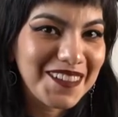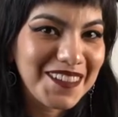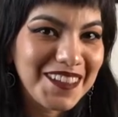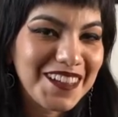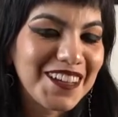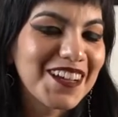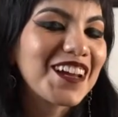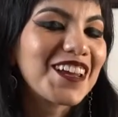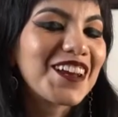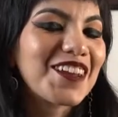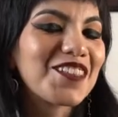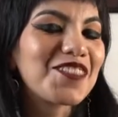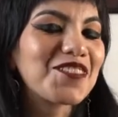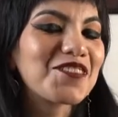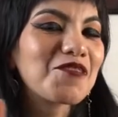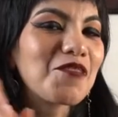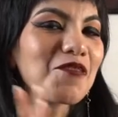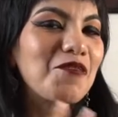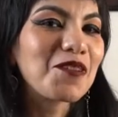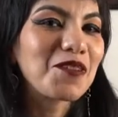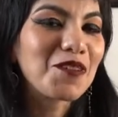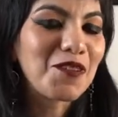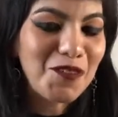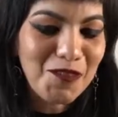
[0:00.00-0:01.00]
kind of
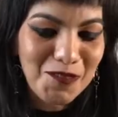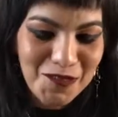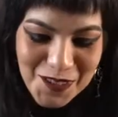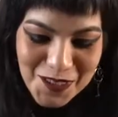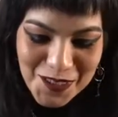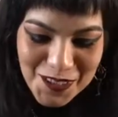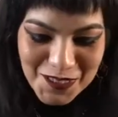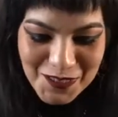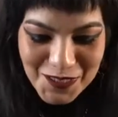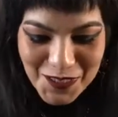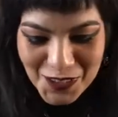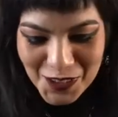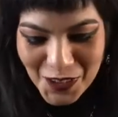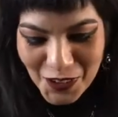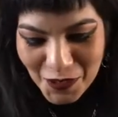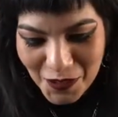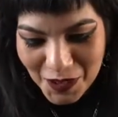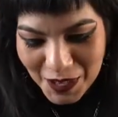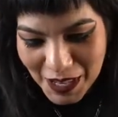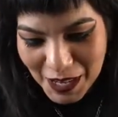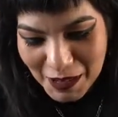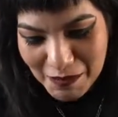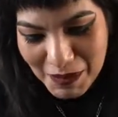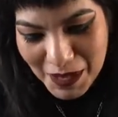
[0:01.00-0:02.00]
throw it over, if you know
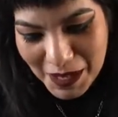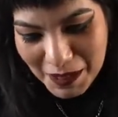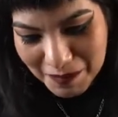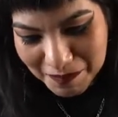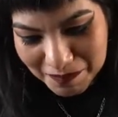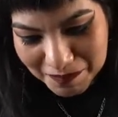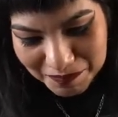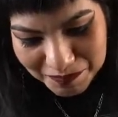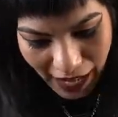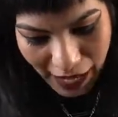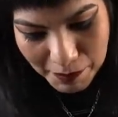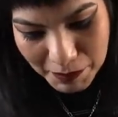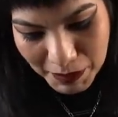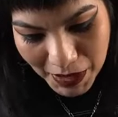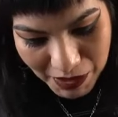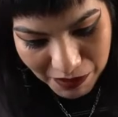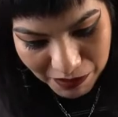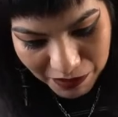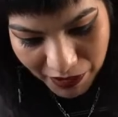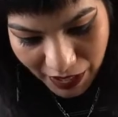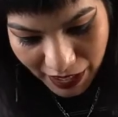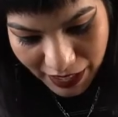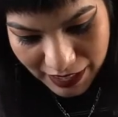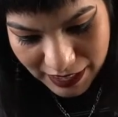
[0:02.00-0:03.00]
what I mean. I'm
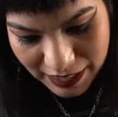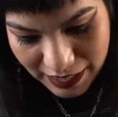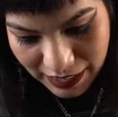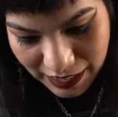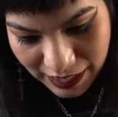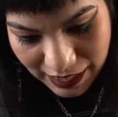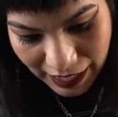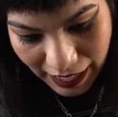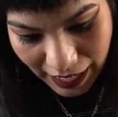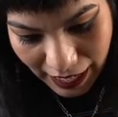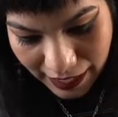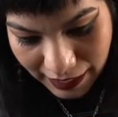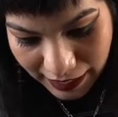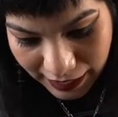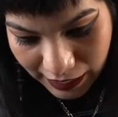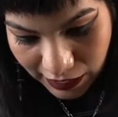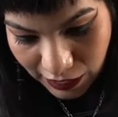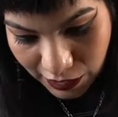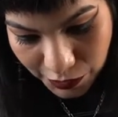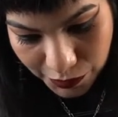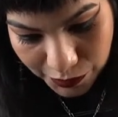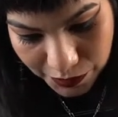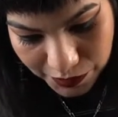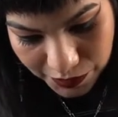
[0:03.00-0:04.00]
not finding any
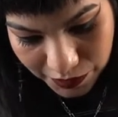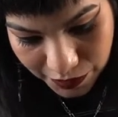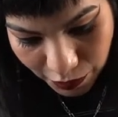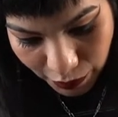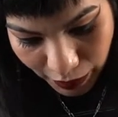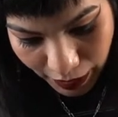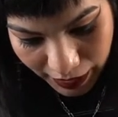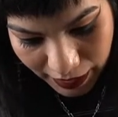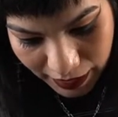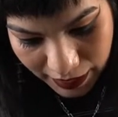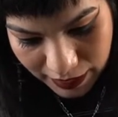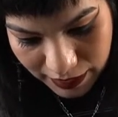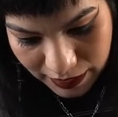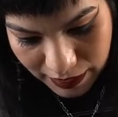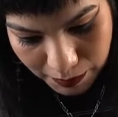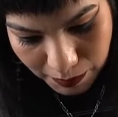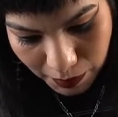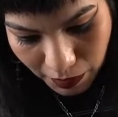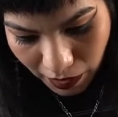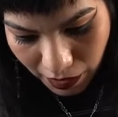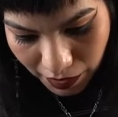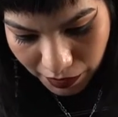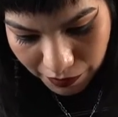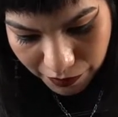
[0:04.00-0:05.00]
loose threads
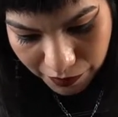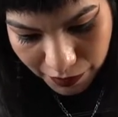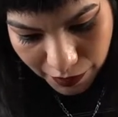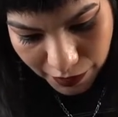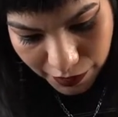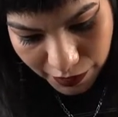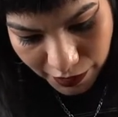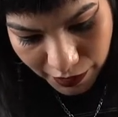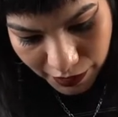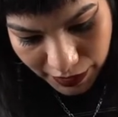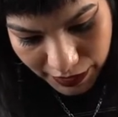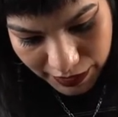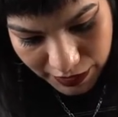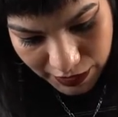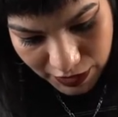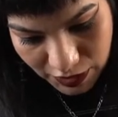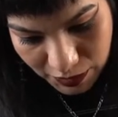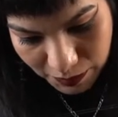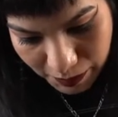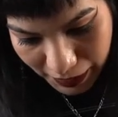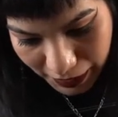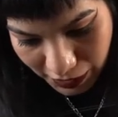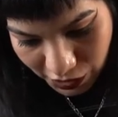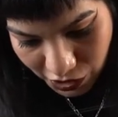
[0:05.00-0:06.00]
upon further
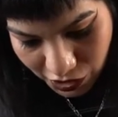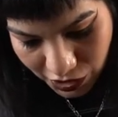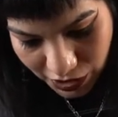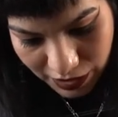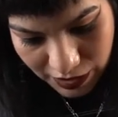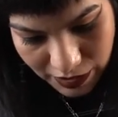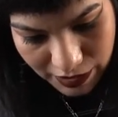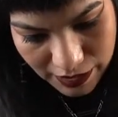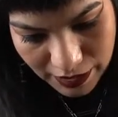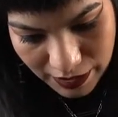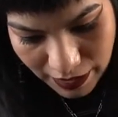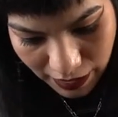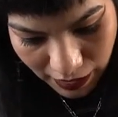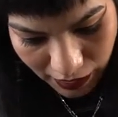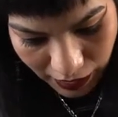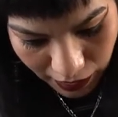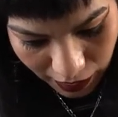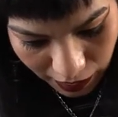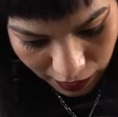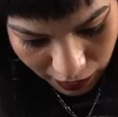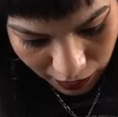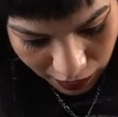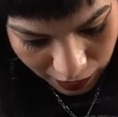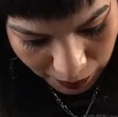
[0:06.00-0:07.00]
inspection.
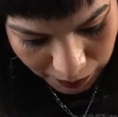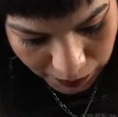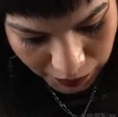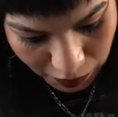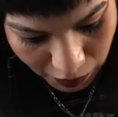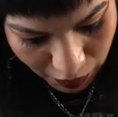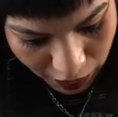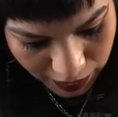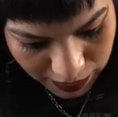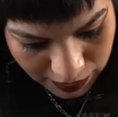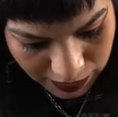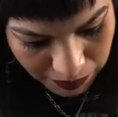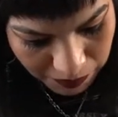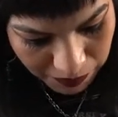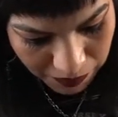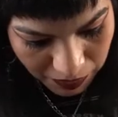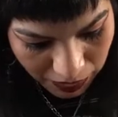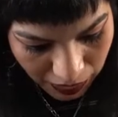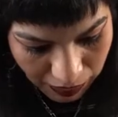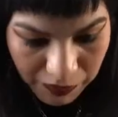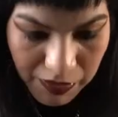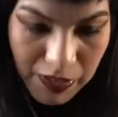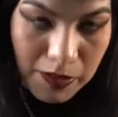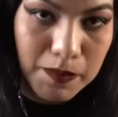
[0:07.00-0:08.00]
There are some
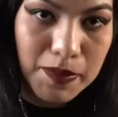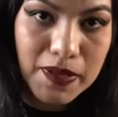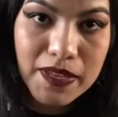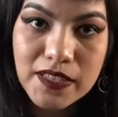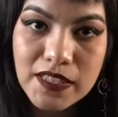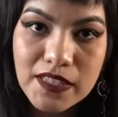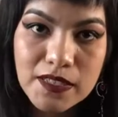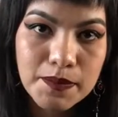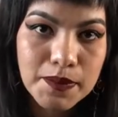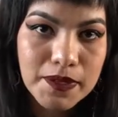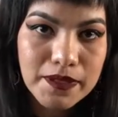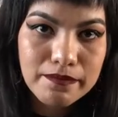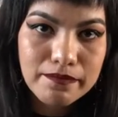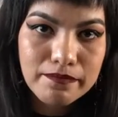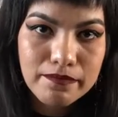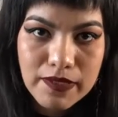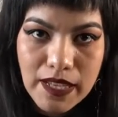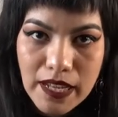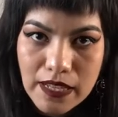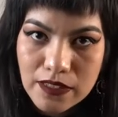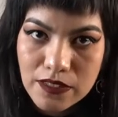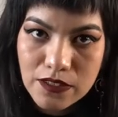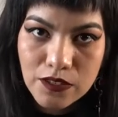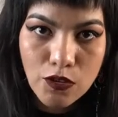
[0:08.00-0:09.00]
fluffy bits, but
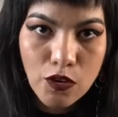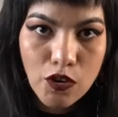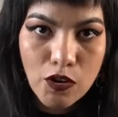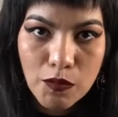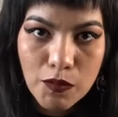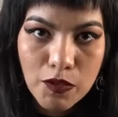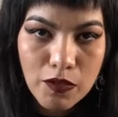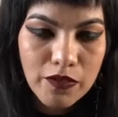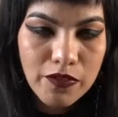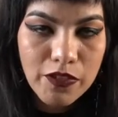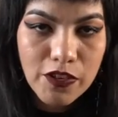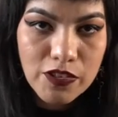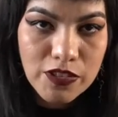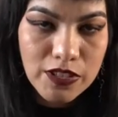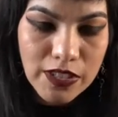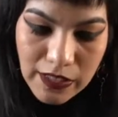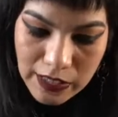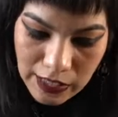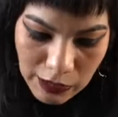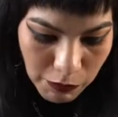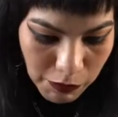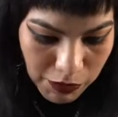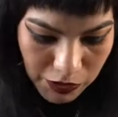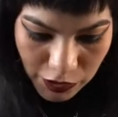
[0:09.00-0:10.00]
that's normal if you're
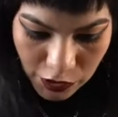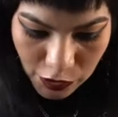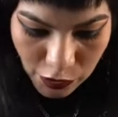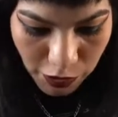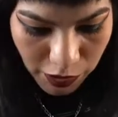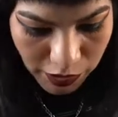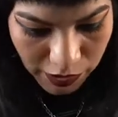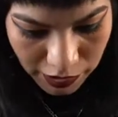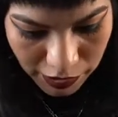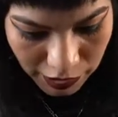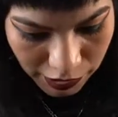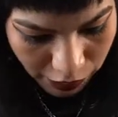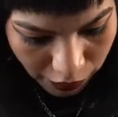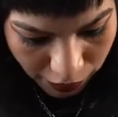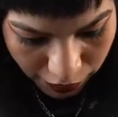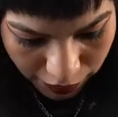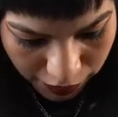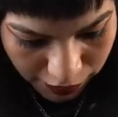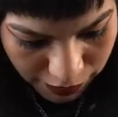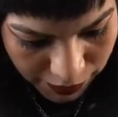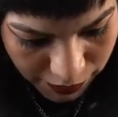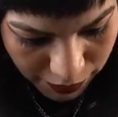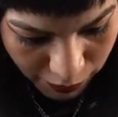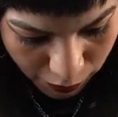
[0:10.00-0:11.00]
dealing with acrylic
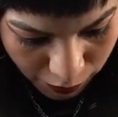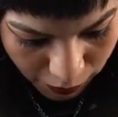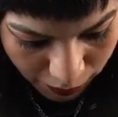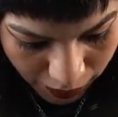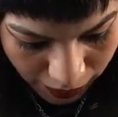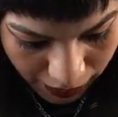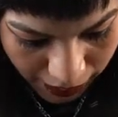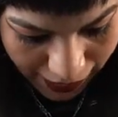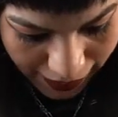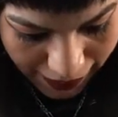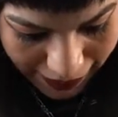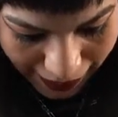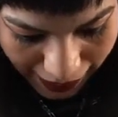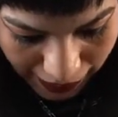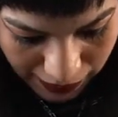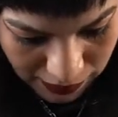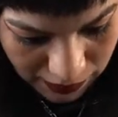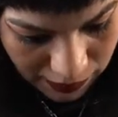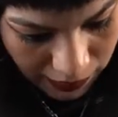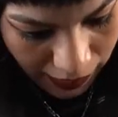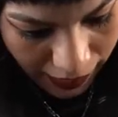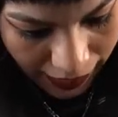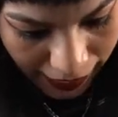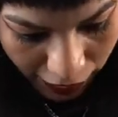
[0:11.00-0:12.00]
yarn, so
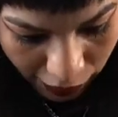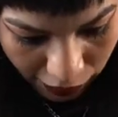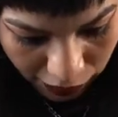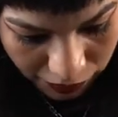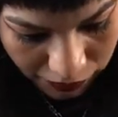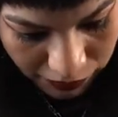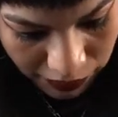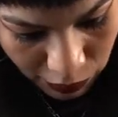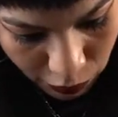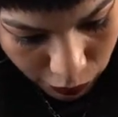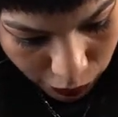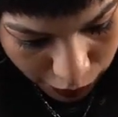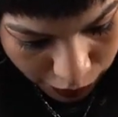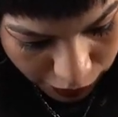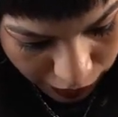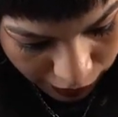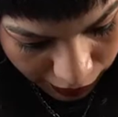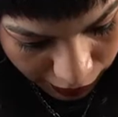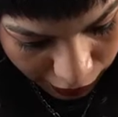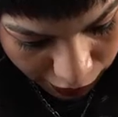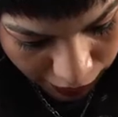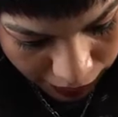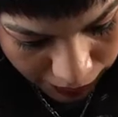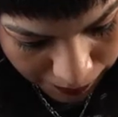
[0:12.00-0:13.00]
that's not out of the
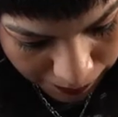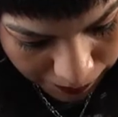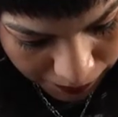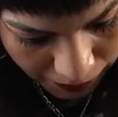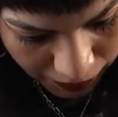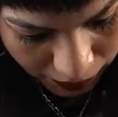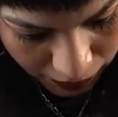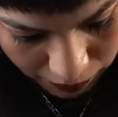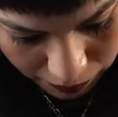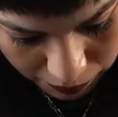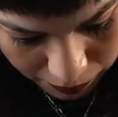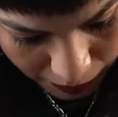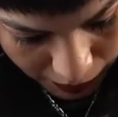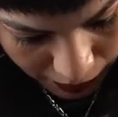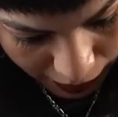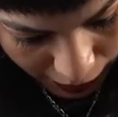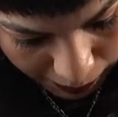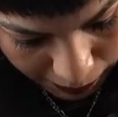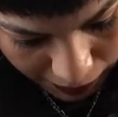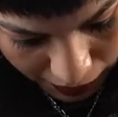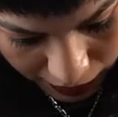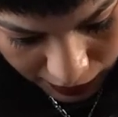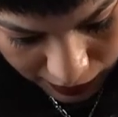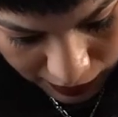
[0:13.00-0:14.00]
ordinary. But
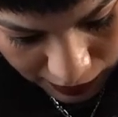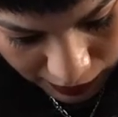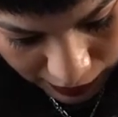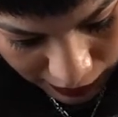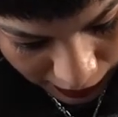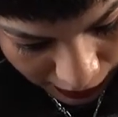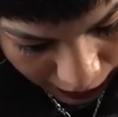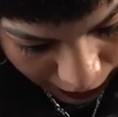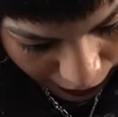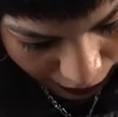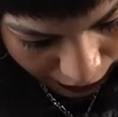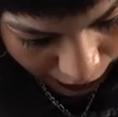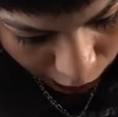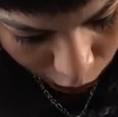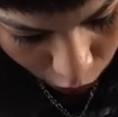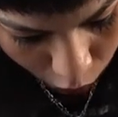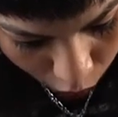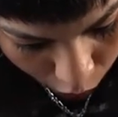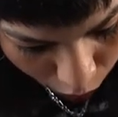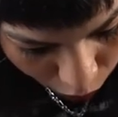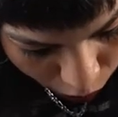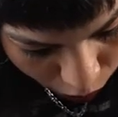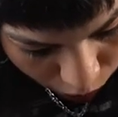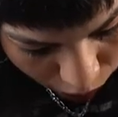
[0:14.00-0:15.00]
I'm not seeing any
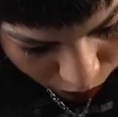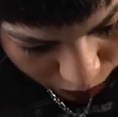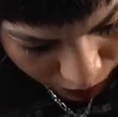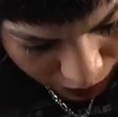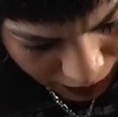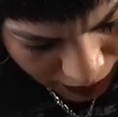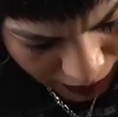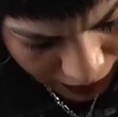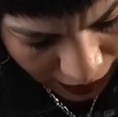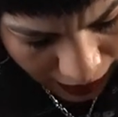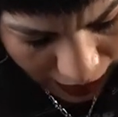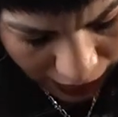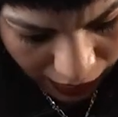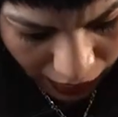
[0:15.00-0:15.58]
holes